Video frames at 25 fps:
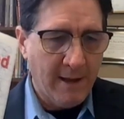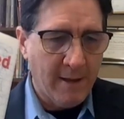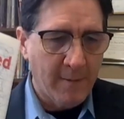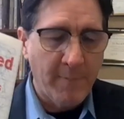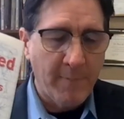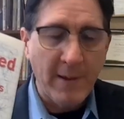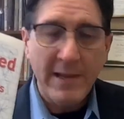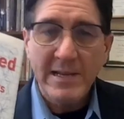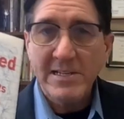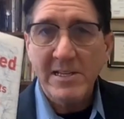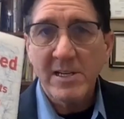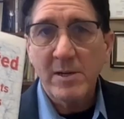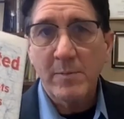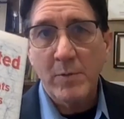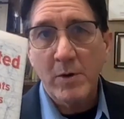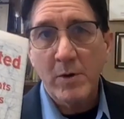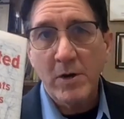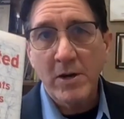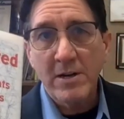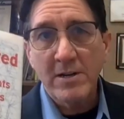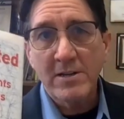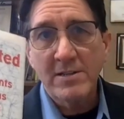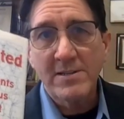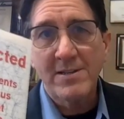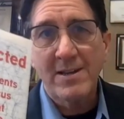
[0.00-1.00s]
Basic
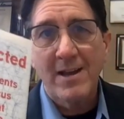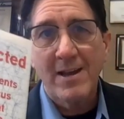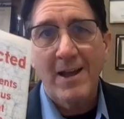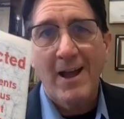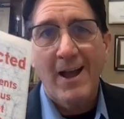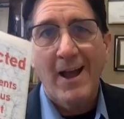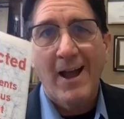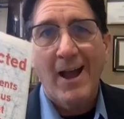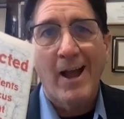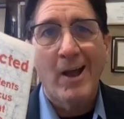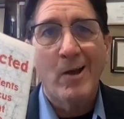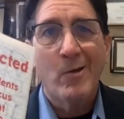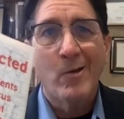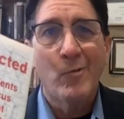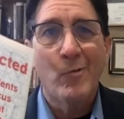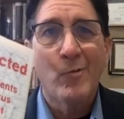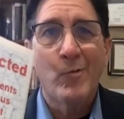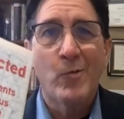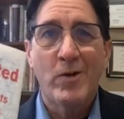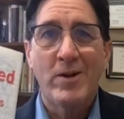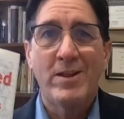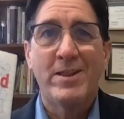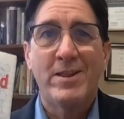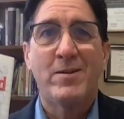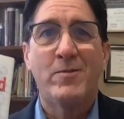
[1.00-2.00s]
Books. I
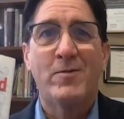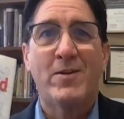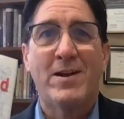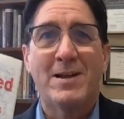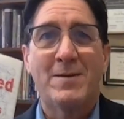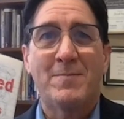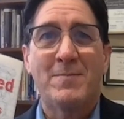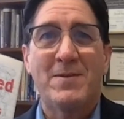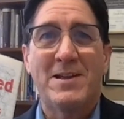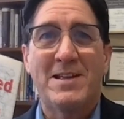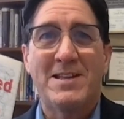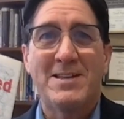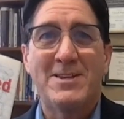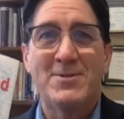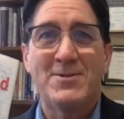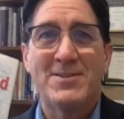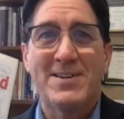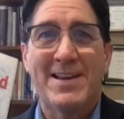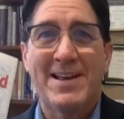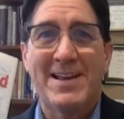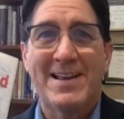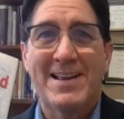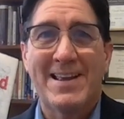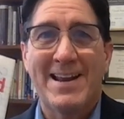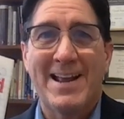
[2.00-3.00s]
really recommend you
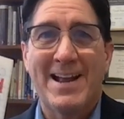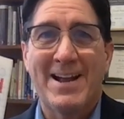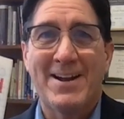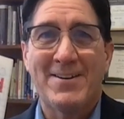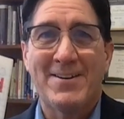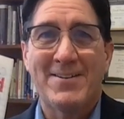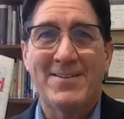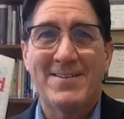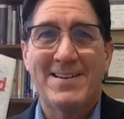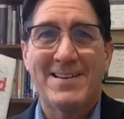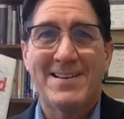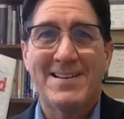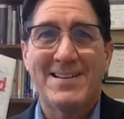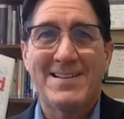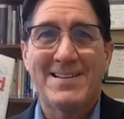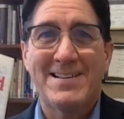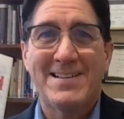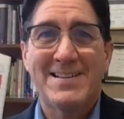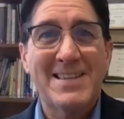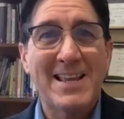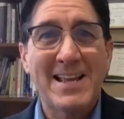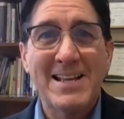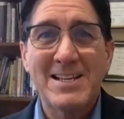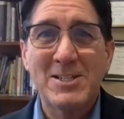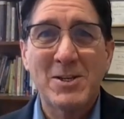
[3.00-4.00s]
check it out.
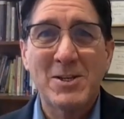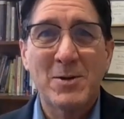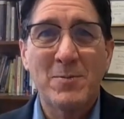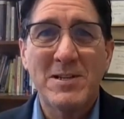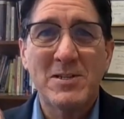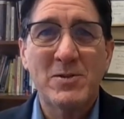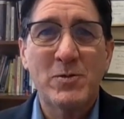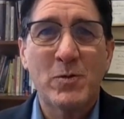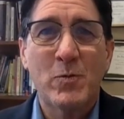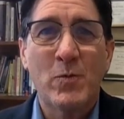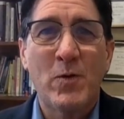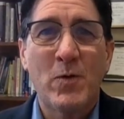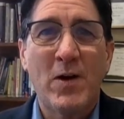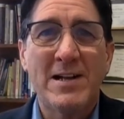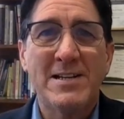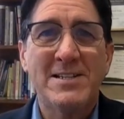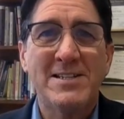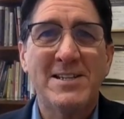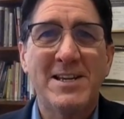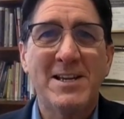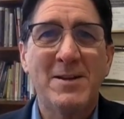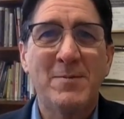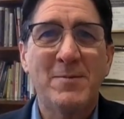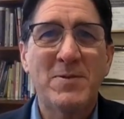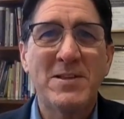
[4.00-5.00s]
Thanks so much for
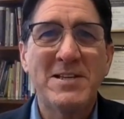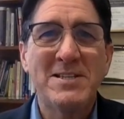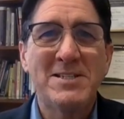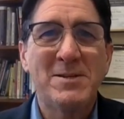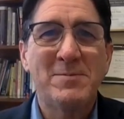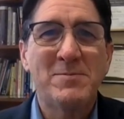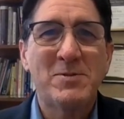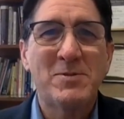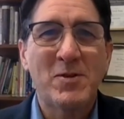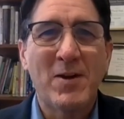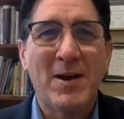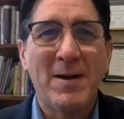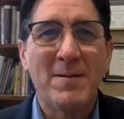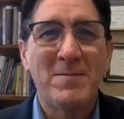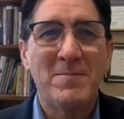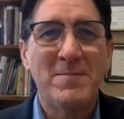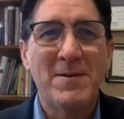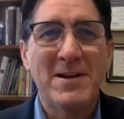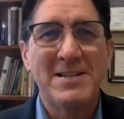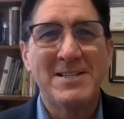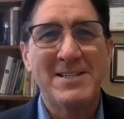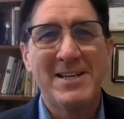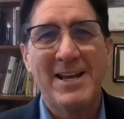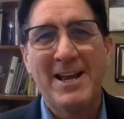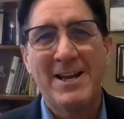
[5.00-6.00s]
watching. Please subscribe to
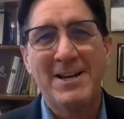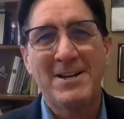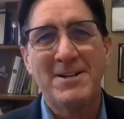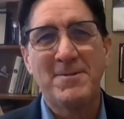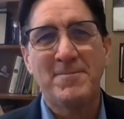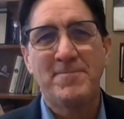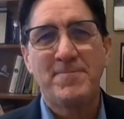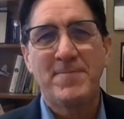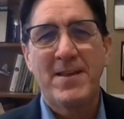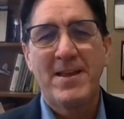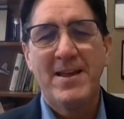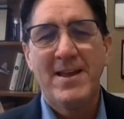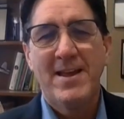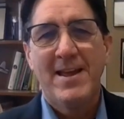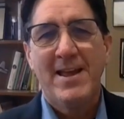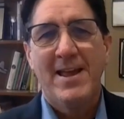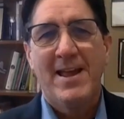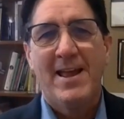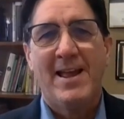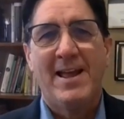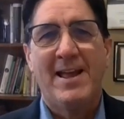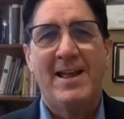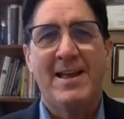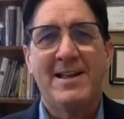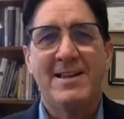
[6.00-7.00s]
my channel
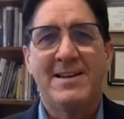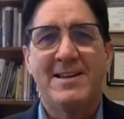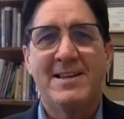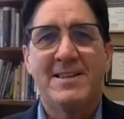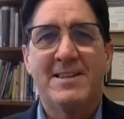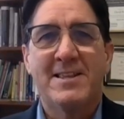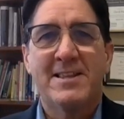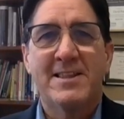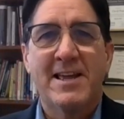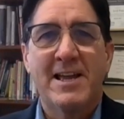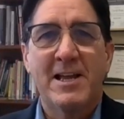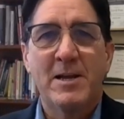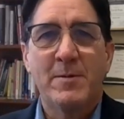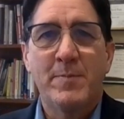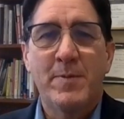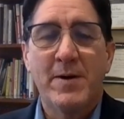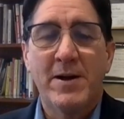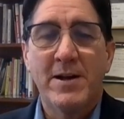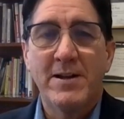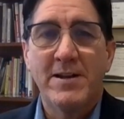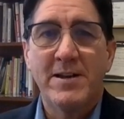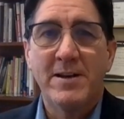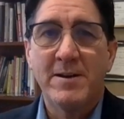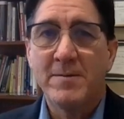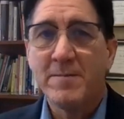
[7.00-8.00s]
and hit the like
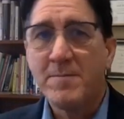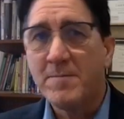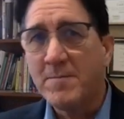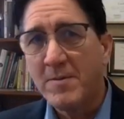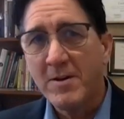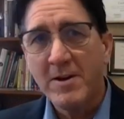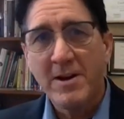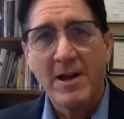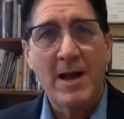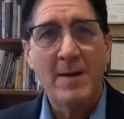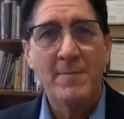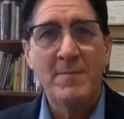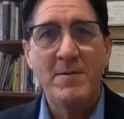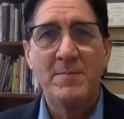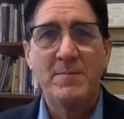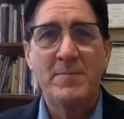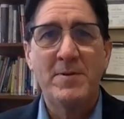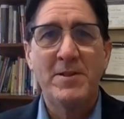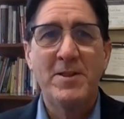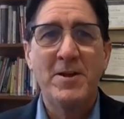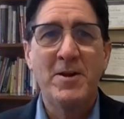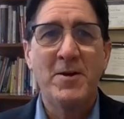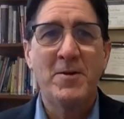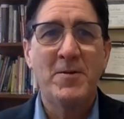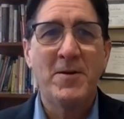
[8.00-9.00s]
button and comment
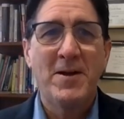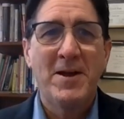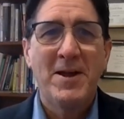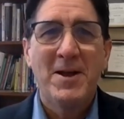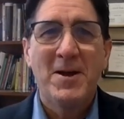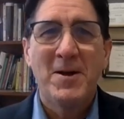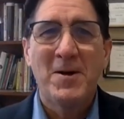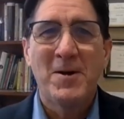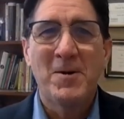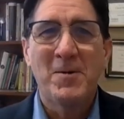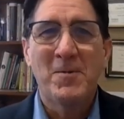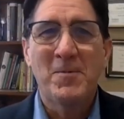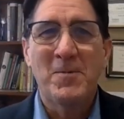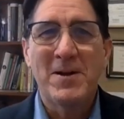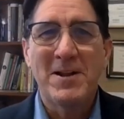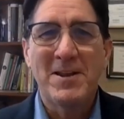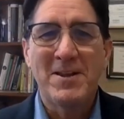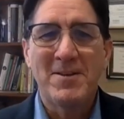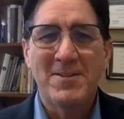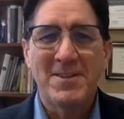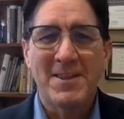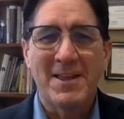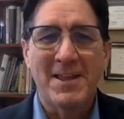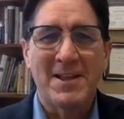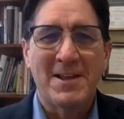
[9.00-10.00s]
below what
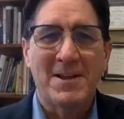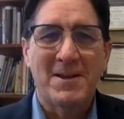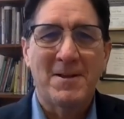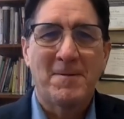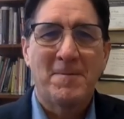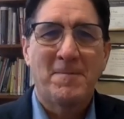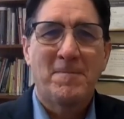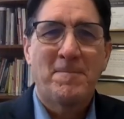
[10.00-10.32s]
you think.